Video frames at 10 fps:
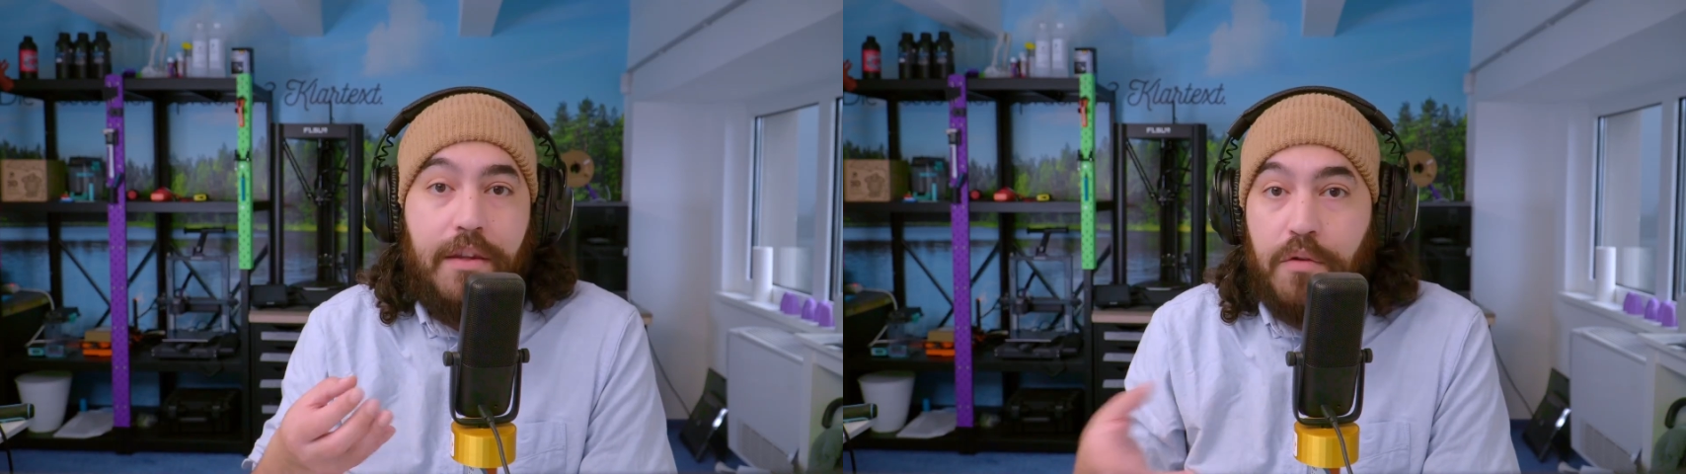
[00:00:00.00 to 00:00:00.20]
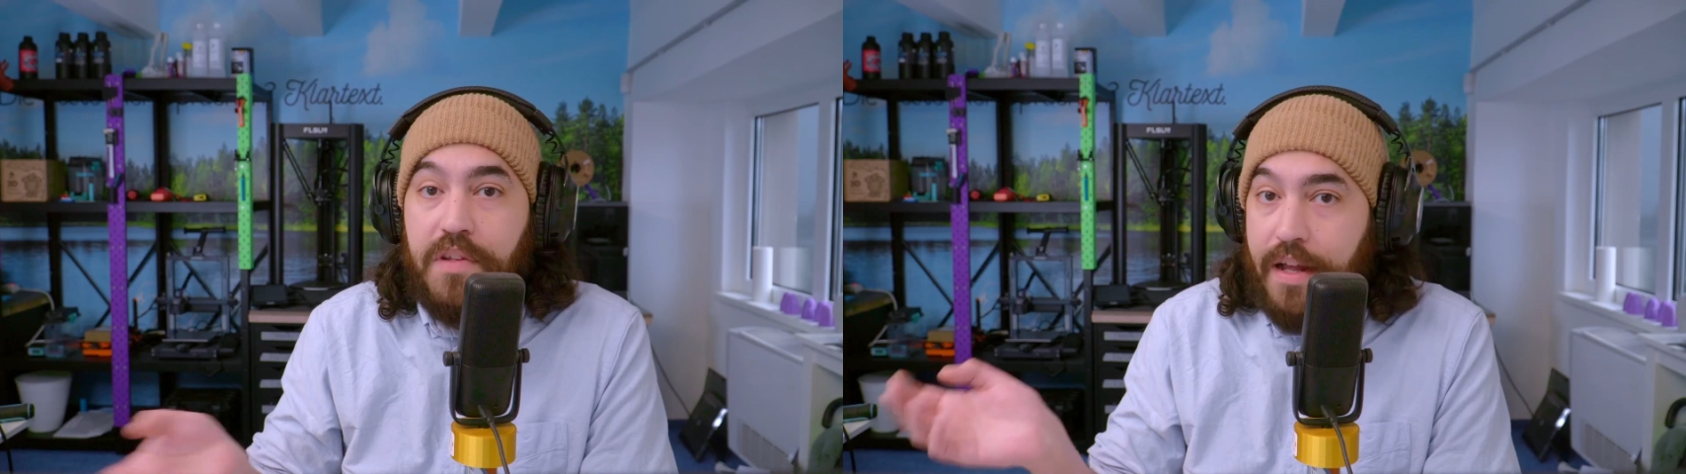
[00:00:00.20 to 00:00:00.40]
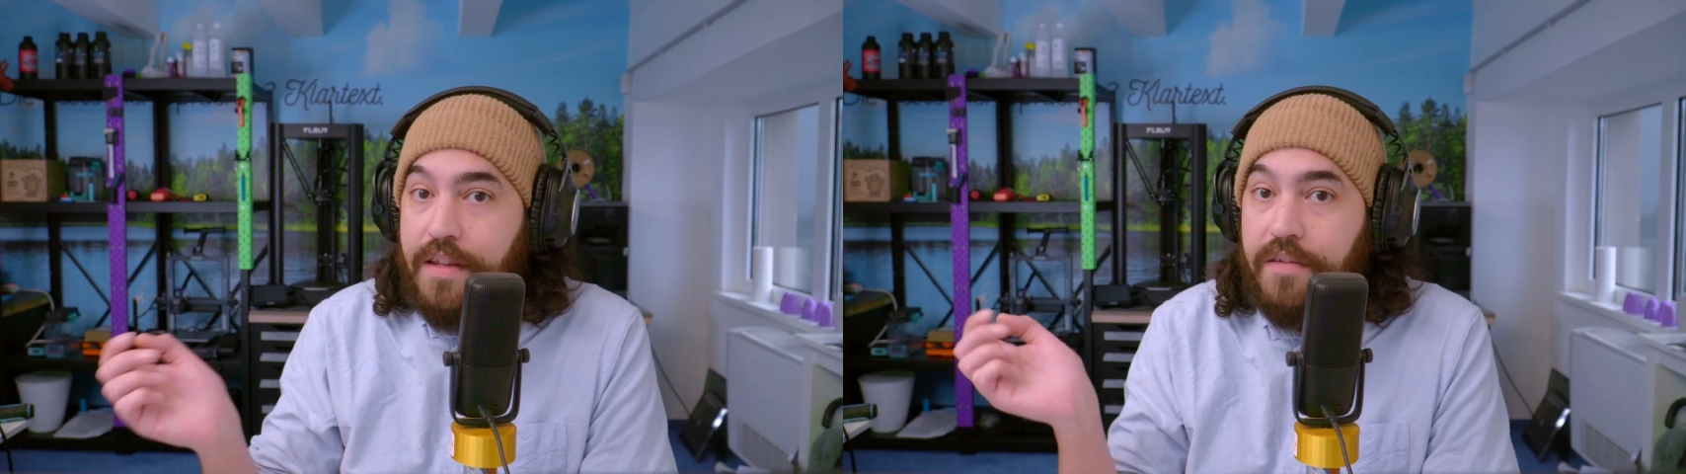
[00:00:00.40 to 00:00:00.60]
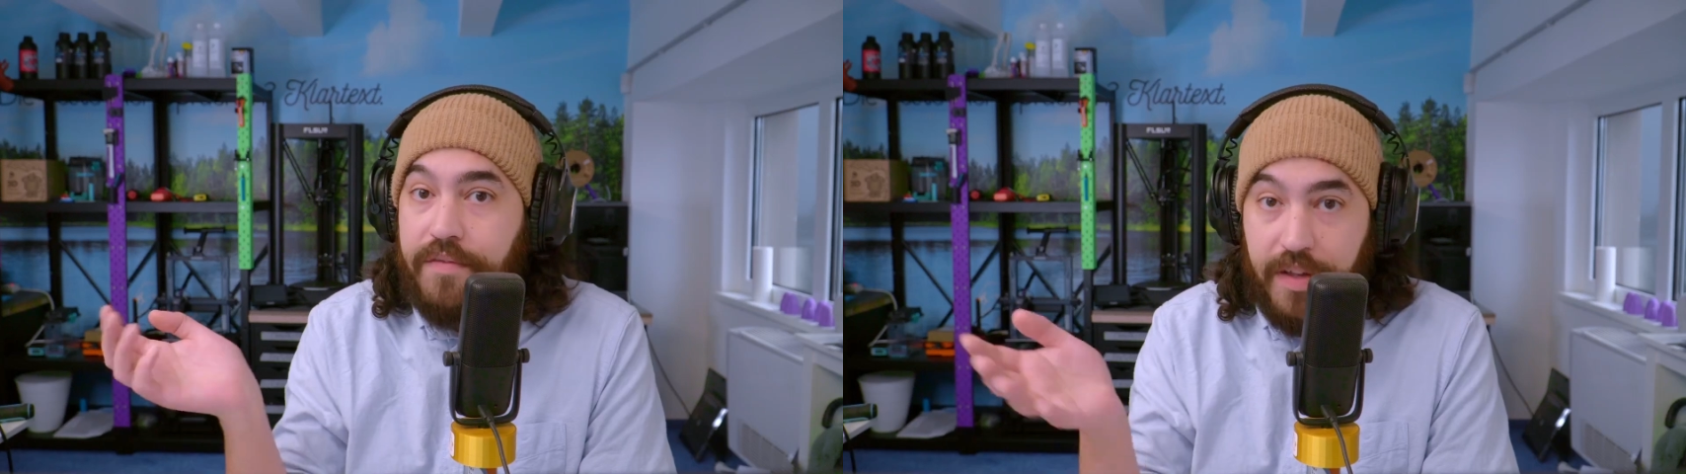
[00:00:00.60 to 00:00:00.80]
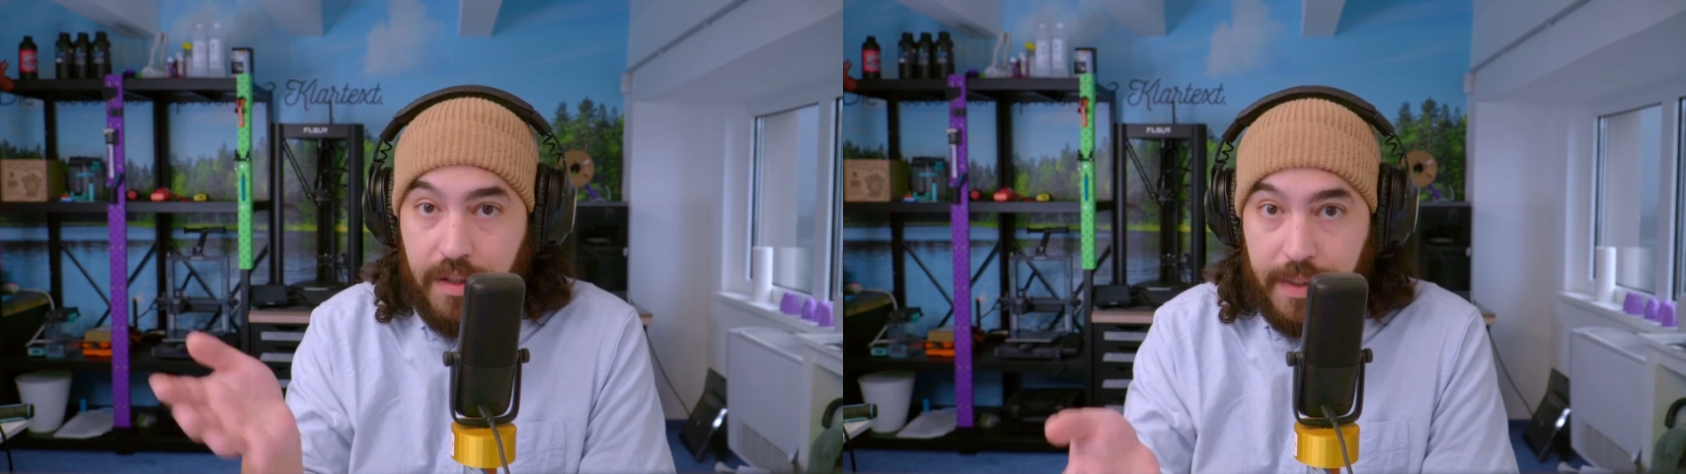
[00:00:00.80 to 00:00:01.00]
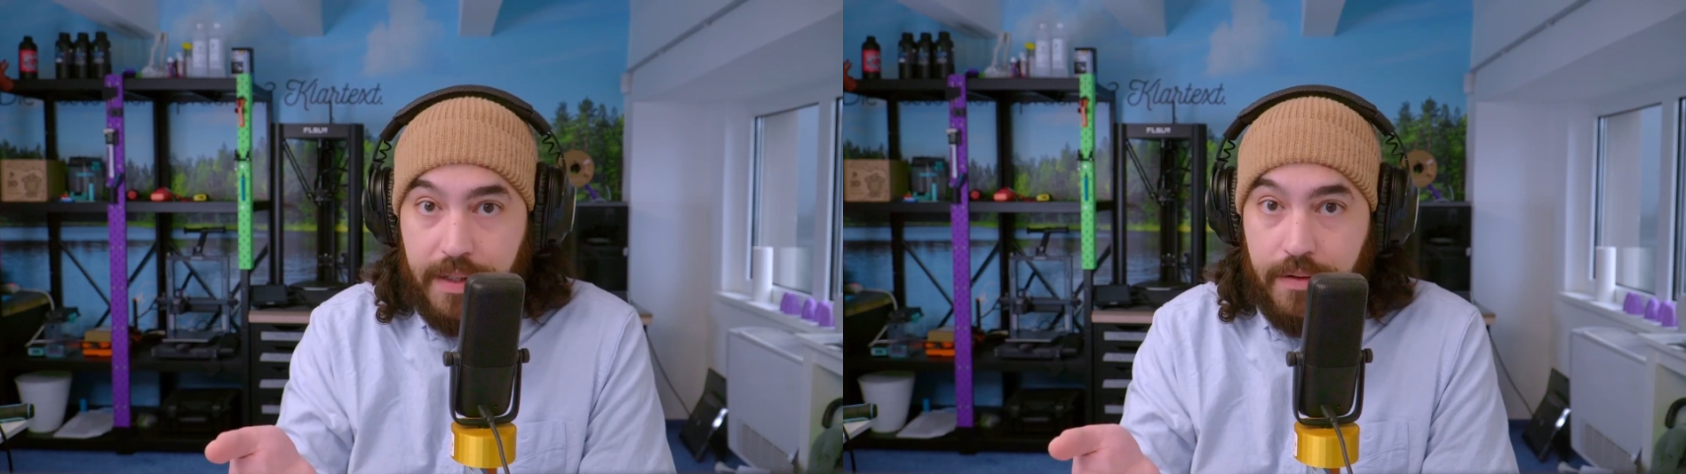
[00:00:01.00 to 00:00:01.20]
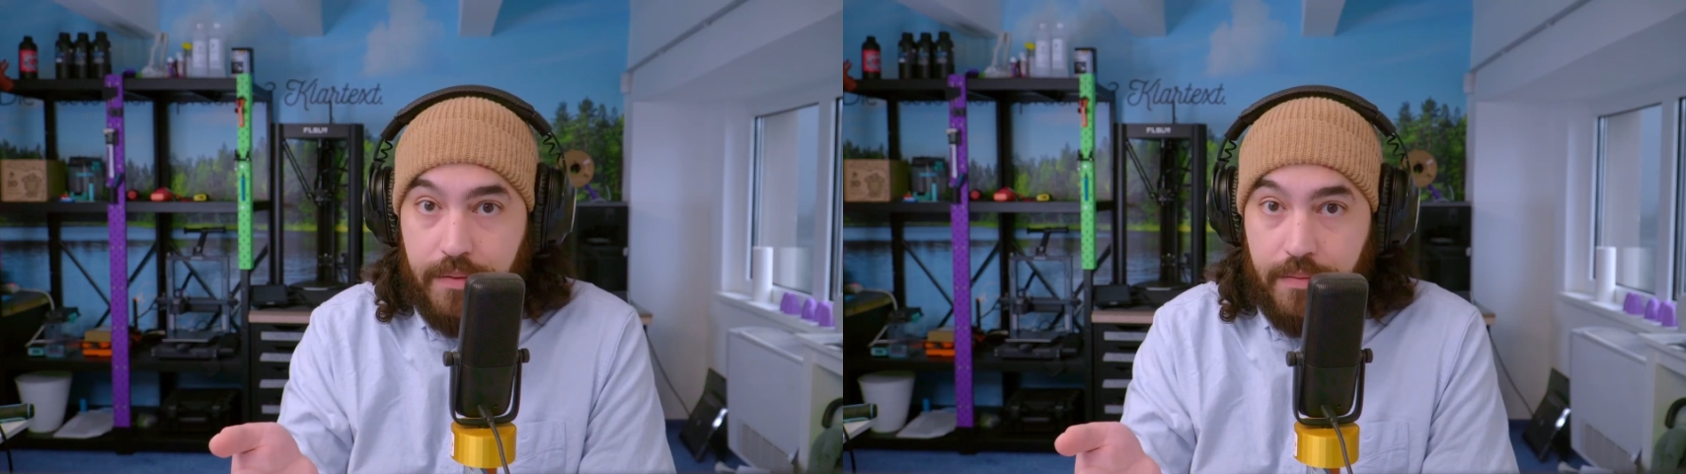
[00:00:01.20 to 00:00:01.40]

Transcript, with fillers: those lines of filament.